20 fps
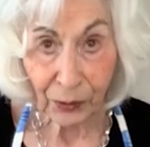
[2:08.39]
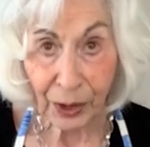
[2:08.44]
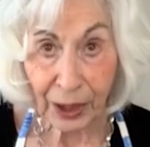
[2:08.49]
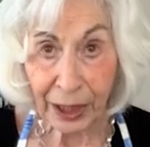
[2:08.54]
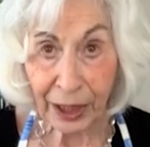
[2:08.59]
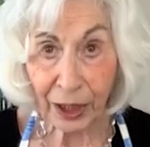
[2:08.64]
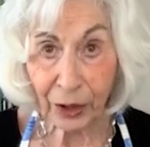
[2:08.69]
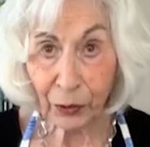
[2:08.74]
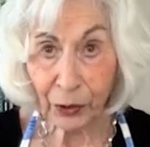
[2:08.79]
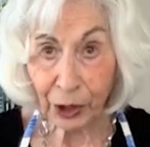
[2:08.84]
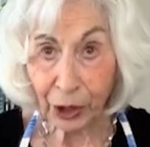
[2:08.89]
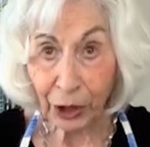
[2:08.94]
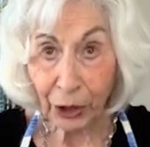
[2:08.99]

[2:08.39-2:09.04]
Here are the